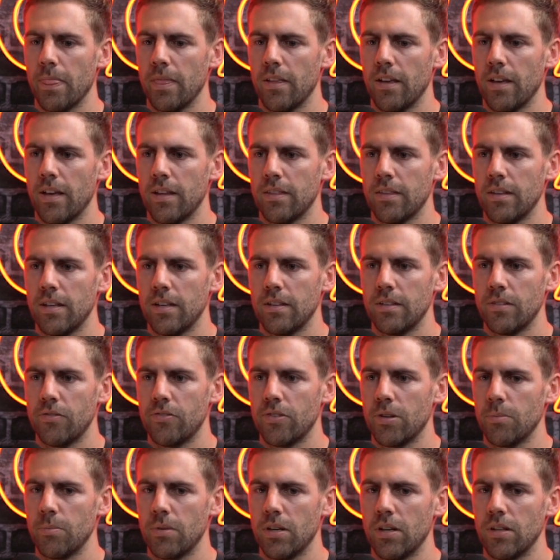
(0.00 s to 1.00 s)
then
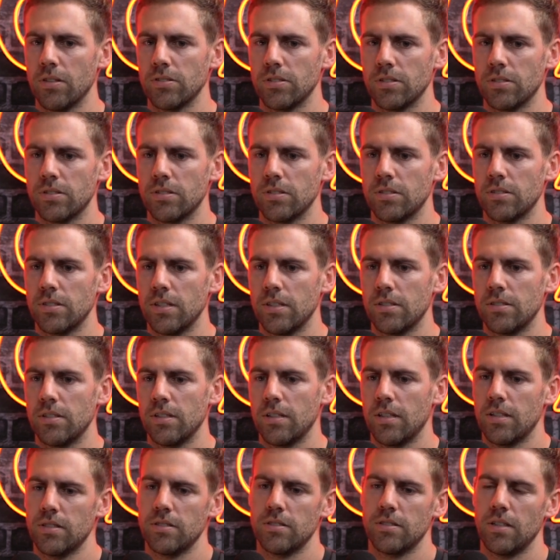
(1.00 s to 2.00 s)
from there on, just
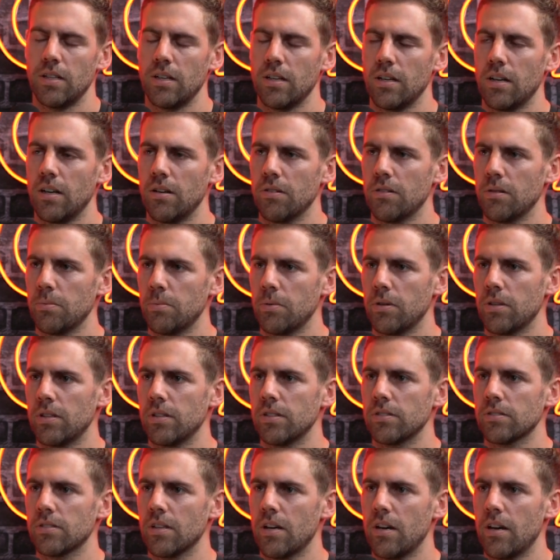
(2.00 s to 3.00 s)
assessing and seeing how the
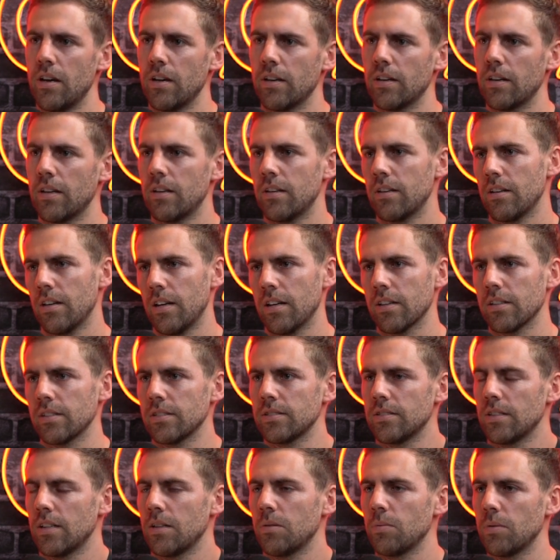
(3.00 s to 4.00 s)
body is going, and like I
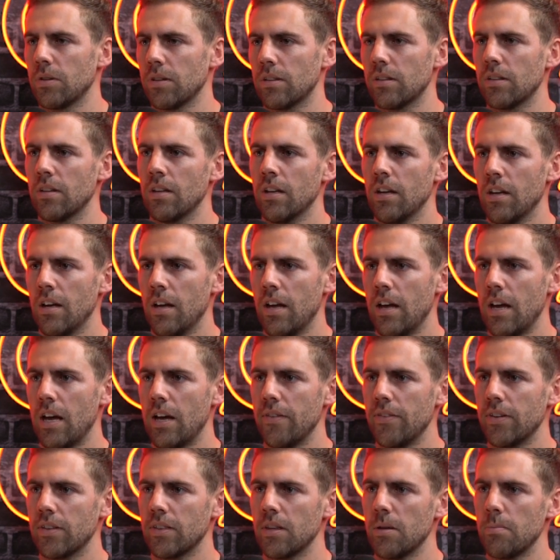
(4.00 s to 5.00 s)
said, with
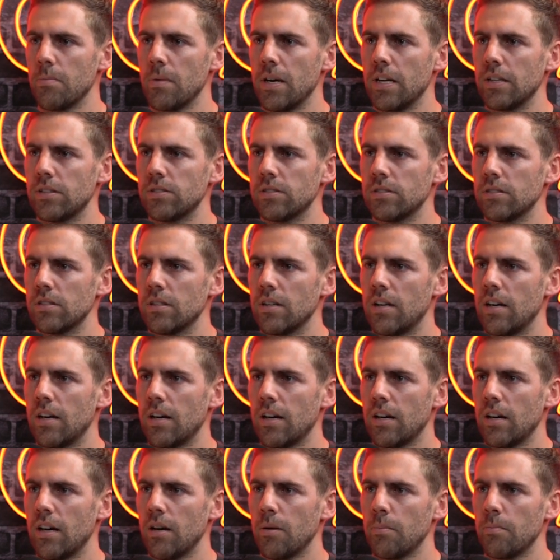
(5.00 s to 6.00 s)
having the meds
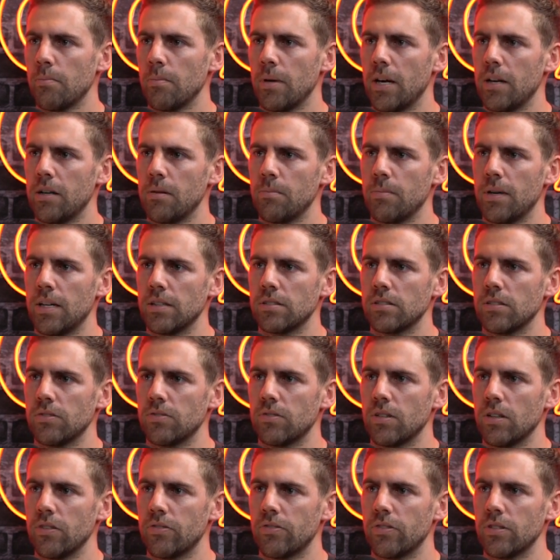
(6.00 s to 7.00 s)
made a
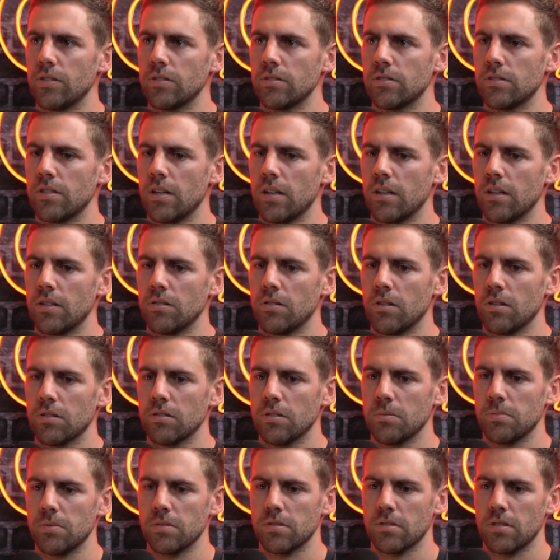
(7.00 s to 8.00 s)
massive difference that our
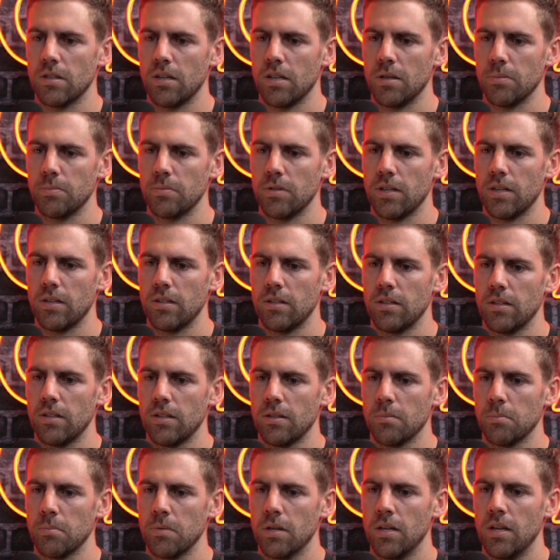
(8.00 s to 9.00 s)
doctor prescribed,
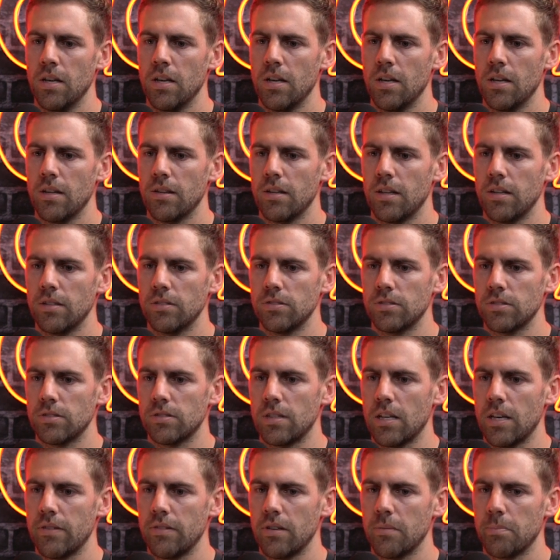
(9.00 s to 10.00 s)
and then
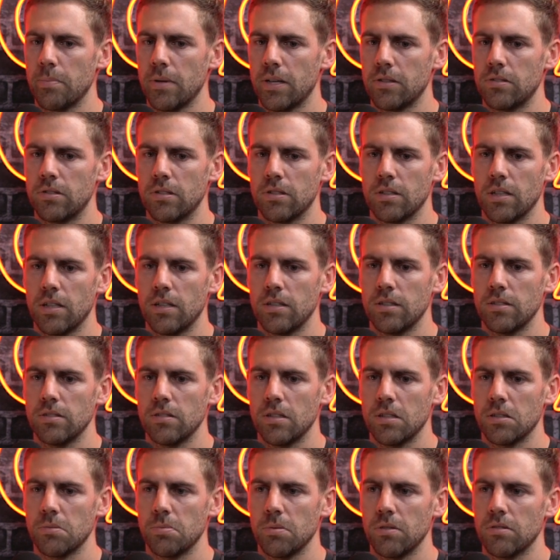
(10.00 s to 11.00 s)
just having Patrick and his
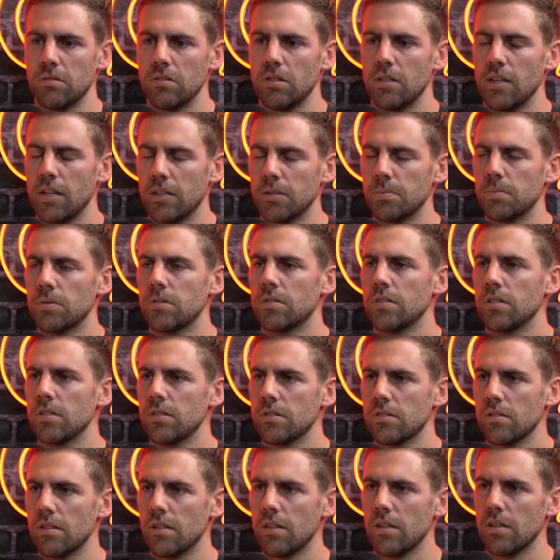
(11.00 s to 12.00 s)

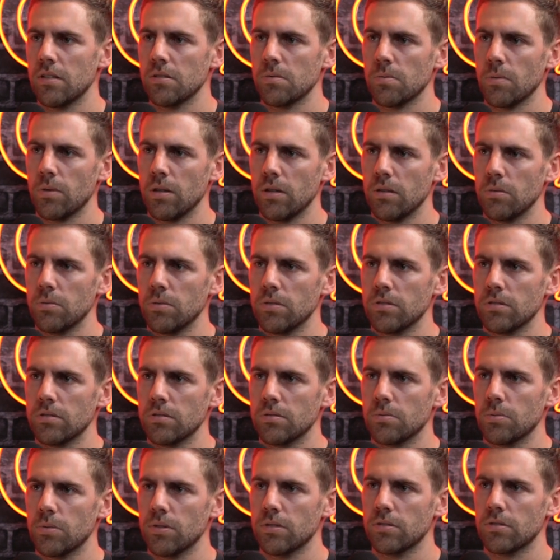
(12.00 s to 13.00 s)
expertise there as well
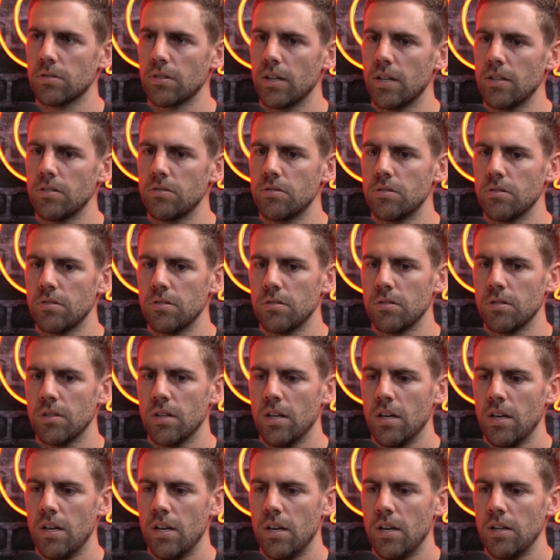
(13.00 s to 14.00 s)
was great to
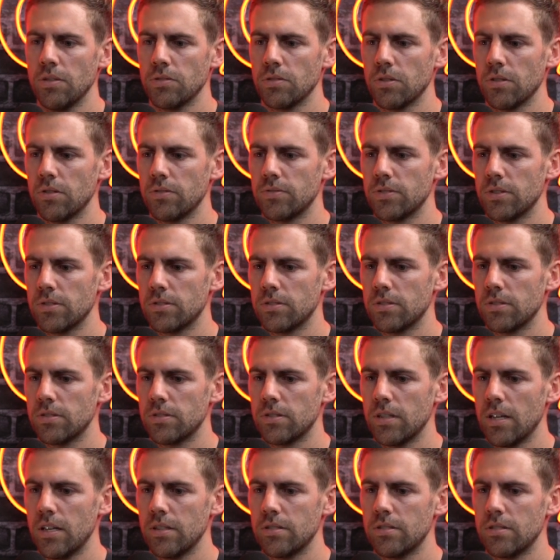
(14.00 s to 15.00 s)
sort of just
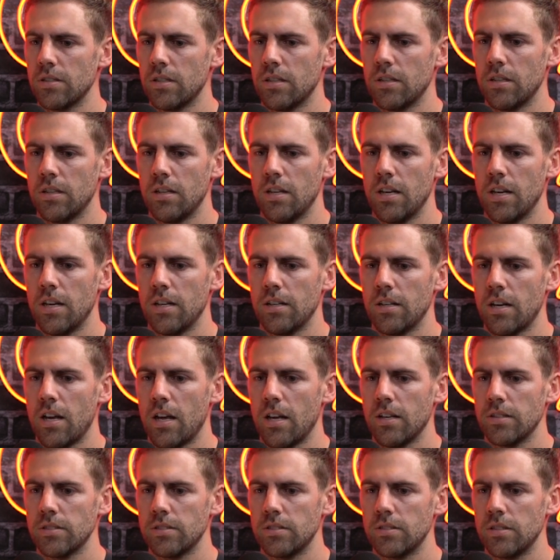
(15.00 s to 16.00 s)
assess
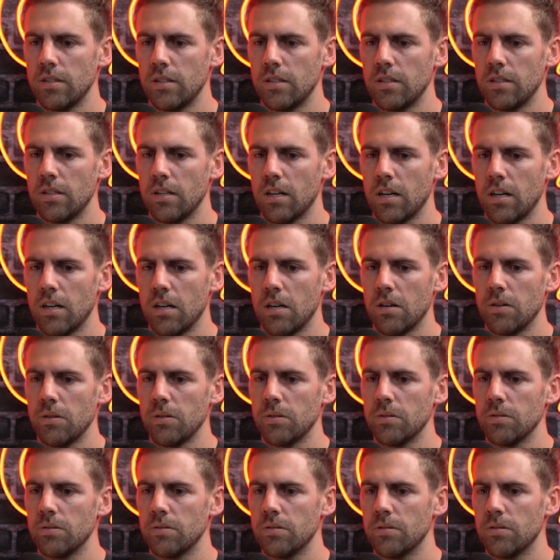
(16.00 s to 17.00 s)
and see
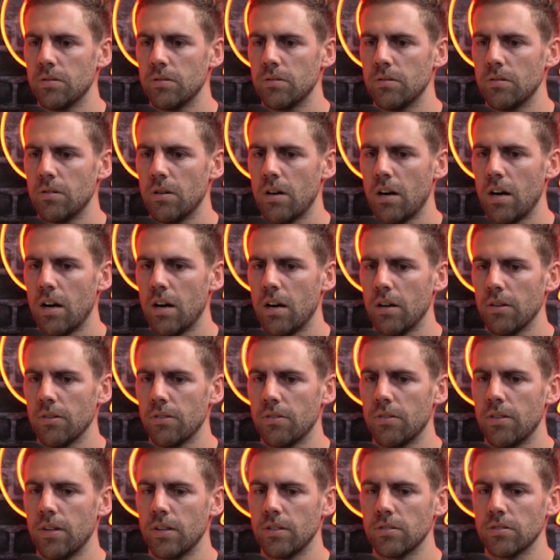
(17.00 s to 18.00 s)
how
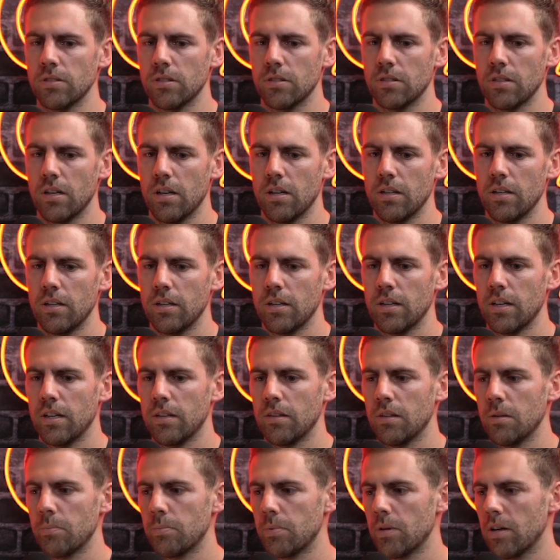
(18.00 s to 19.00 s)
things are going
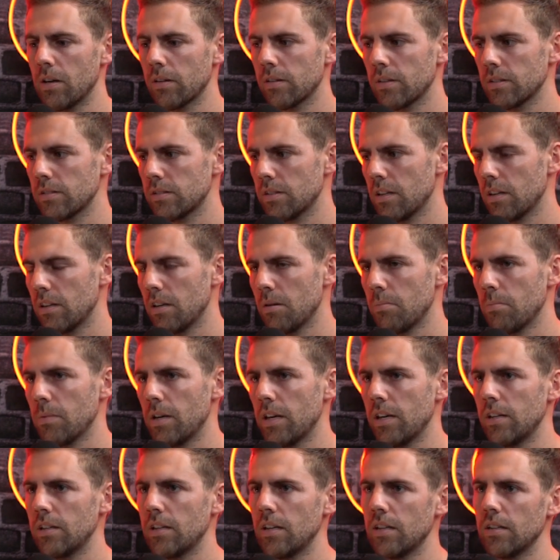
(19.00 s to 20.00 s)
and the progress that I
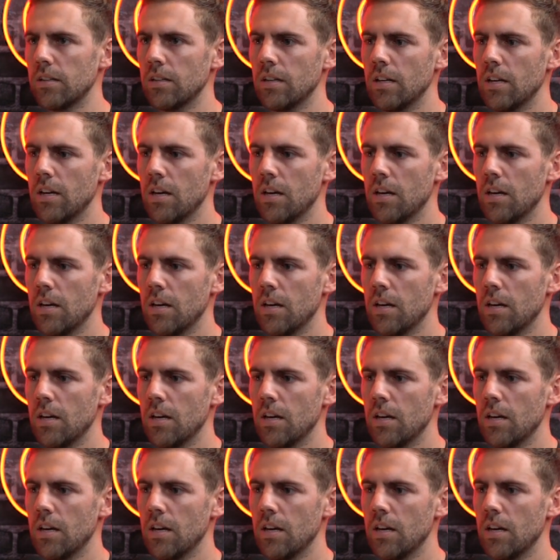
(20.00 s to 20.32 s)
made, and